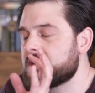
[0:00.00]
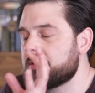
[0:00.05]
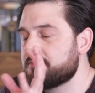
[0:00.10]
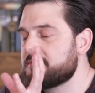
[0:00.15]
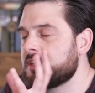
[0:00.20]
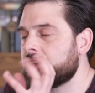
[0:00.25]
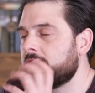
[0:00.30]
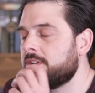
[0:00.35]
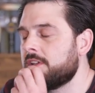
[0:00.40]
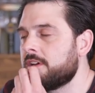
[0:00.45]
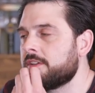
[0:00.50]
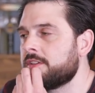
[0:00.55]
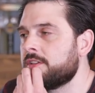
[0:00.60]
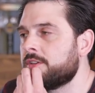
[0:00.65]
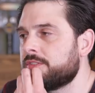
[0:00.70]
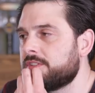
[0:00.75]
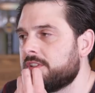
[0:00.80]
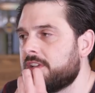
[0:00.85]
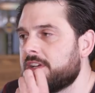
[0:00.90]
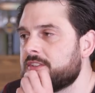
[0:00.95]
raspy. Something along
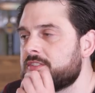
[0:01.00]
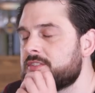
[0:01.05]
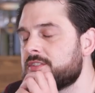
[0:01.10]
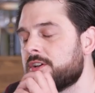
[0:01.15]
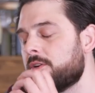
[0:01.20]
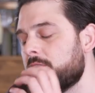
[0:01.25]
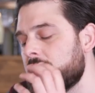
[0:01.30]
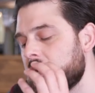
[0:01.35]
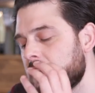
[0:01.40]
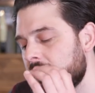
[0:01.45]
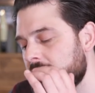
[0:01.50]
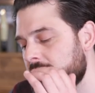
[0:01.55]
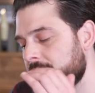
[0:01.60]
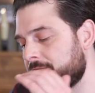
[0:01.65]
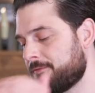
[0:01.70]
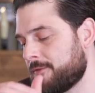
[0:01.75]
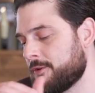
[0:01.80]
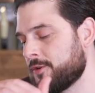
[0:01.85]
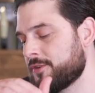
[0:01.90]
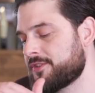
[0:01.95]
those lines. So okay. the
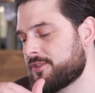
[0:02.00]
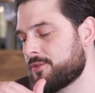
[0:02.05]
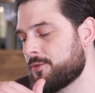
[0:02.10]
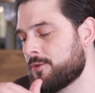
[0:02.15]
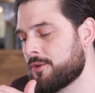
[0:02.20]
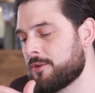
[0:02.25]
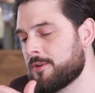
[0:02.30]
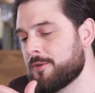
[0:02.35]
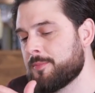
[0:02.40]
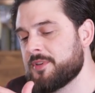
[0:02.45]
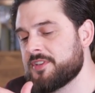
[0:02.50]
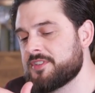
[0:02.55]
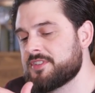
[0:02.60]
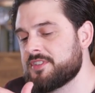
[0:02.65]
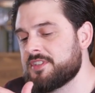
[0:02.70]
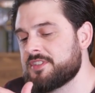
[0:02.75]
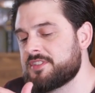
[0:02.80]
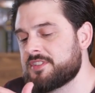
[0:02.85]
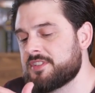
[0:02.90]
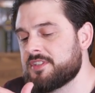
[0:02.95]
first order of
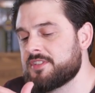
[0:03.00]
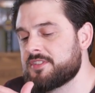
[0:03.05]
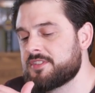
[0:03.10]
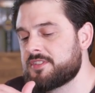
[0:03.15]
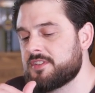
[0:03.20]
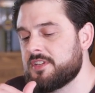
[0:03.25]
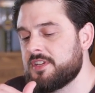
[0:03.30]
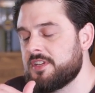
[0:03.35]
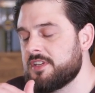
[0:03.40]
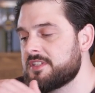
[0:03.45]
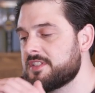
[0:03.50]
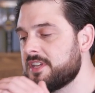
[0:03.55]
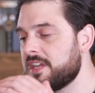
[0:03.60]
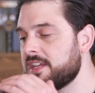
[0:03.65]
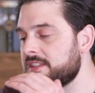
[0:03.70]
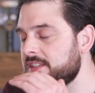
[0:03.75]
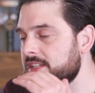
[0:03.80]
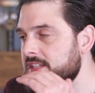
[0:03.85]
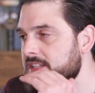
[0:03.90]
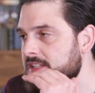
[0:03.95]
business is
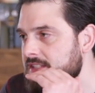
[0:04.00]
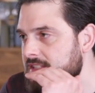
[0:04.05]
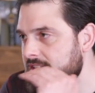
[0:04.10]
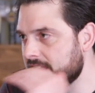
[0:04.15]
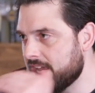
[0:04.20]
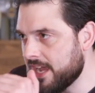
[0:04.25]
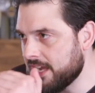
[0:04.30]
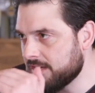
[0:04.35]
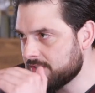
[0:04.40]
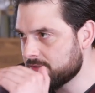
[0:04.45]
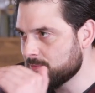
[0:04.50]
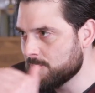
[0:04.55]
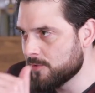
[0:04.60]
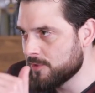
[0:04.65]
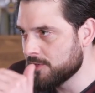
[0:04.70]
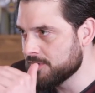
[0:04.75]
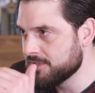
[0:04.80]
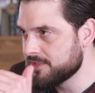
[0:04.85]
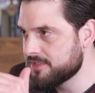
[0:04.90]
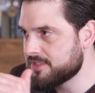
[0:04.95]
take the exact
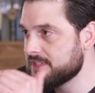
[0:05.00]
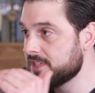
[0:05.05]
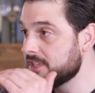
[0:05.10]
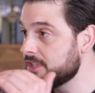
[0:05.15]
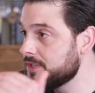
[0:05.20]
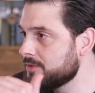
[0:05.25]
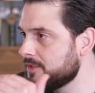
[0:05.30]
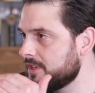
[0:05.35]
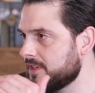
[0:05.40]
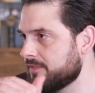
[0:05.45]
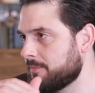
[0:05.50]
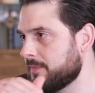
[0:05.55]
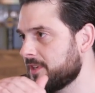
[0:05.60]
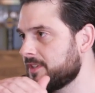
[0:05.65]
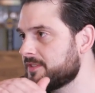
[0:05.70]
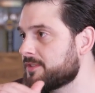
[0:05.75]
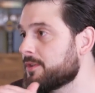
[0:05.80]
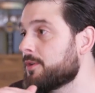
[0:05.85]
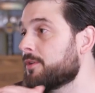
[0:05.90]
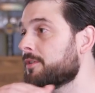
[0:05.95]
words that you give me.
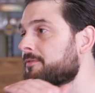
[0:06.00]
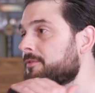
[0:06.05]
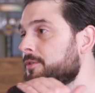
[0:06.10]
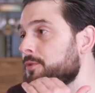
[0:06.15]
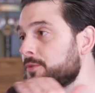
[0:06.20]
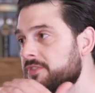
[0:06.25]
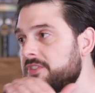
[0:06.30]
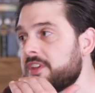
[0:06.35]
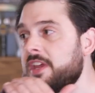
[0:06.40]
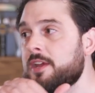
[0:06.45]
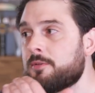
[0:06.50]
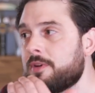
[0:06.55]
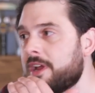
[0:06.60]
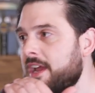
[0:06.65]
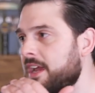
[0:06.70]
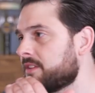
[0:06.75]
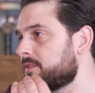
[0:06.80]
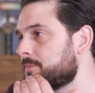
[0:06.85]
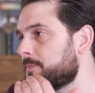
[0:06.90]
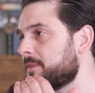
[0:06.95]
So if you say
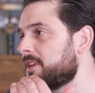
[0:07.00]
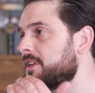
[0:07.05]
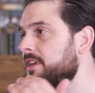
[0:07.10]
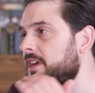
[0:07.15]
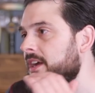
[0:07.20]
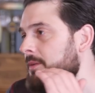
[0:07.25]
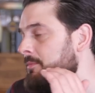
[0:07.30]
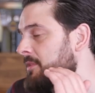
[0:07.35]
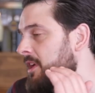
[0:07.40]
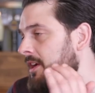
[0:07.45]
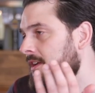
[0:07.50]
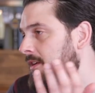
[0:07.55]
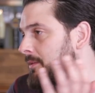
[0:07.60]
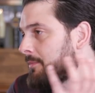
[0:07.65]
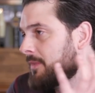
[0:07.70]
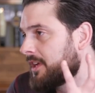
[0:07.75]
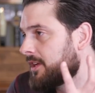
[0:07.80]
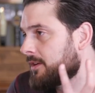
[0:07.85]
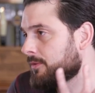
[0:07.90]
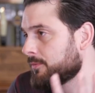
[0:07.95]
raspy, I'm not going
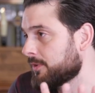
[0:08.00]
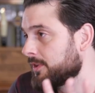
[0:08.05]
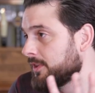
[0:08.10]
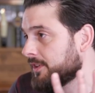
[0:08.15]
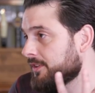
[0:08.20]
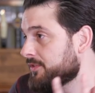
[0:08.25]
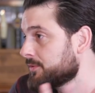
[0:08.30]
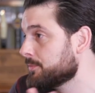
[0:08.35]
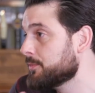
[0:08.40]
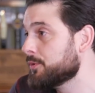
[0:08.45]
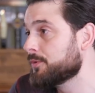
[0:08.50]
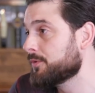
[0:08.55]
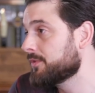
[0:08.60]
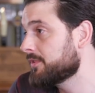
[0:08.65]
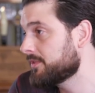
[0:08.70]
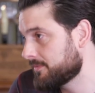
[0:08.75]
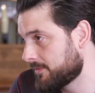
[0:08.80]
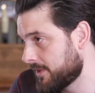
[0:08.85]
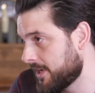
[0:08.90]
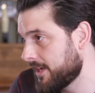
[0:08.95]
to make it really smooth,
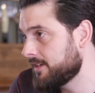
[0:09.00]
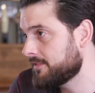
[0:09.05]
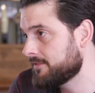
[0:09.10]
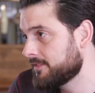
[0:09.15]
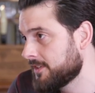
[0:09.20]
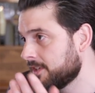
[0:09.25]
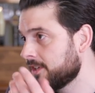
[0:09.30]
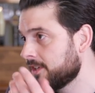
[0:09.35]
right?